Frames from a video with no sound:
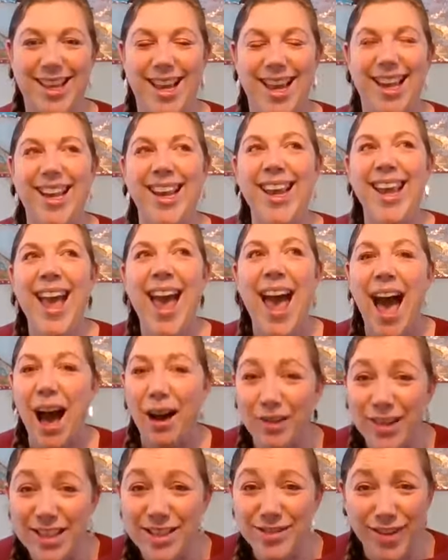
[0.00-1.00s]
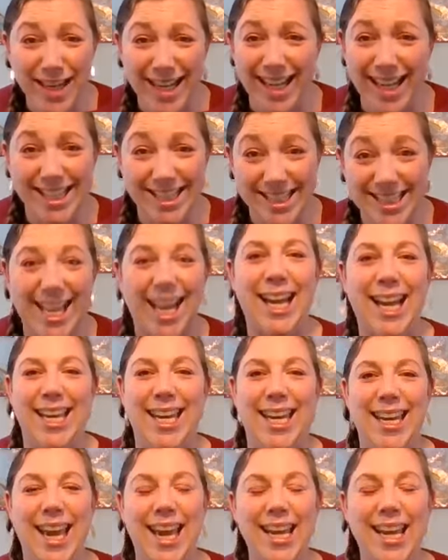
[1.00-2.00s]
And I was really
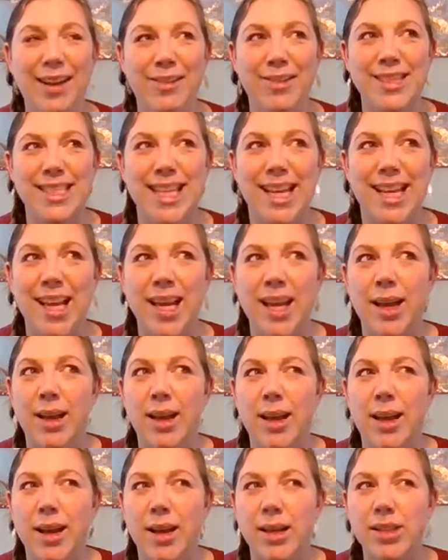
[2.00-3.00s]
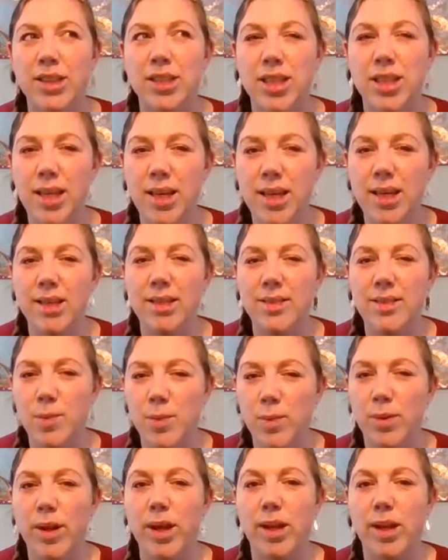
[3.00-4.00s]
excited. And he was like, she is
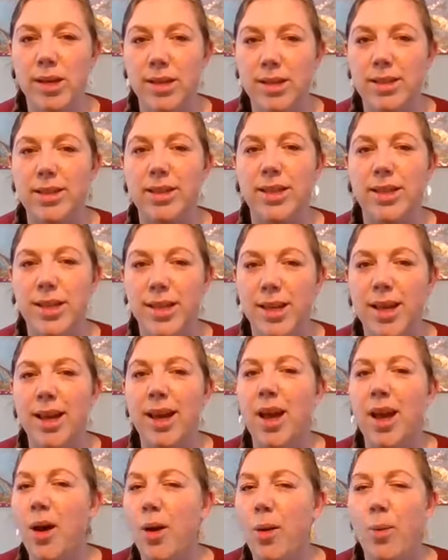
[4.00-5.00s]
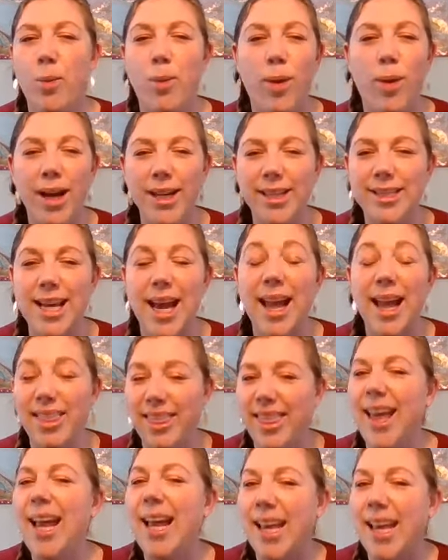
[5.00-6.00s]
weird. I
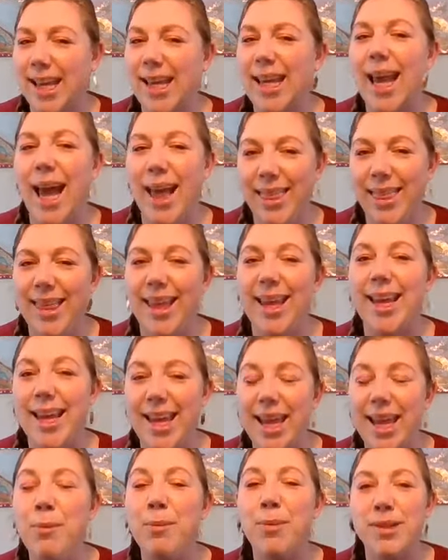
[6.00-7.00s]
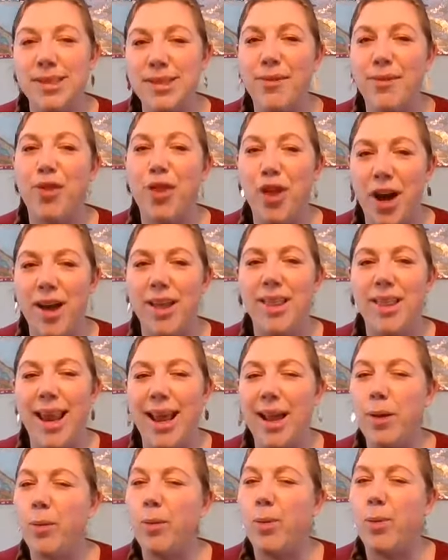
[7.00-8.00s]
think he must have thought,
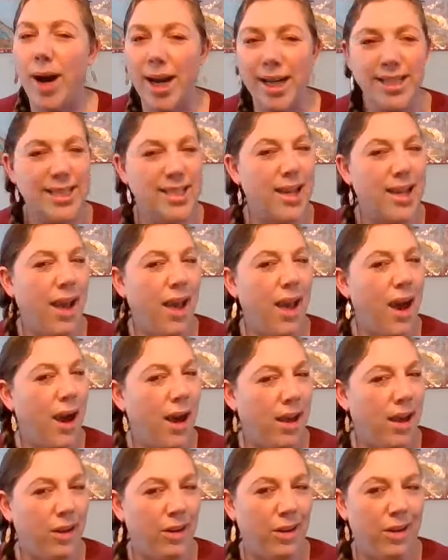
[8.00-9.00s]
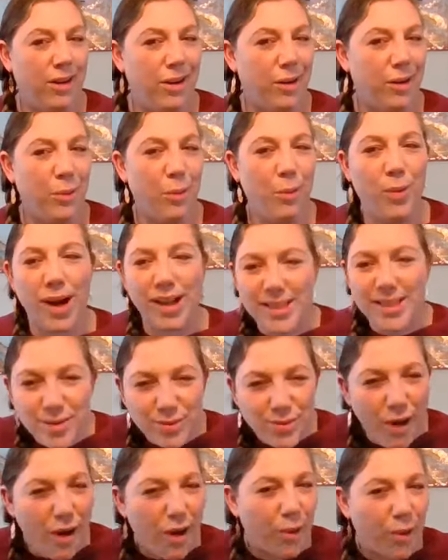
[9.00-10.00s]
like, why did I hire her? What's
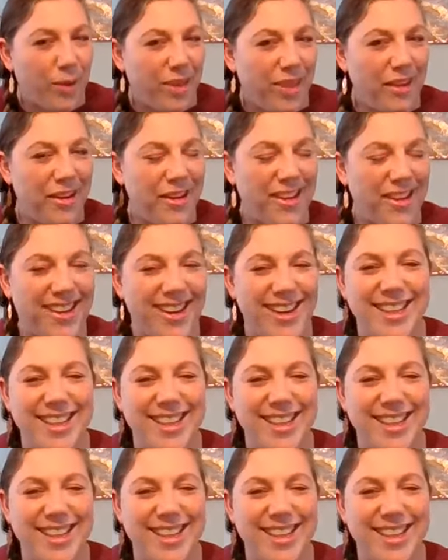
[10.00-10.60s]
wrong with her?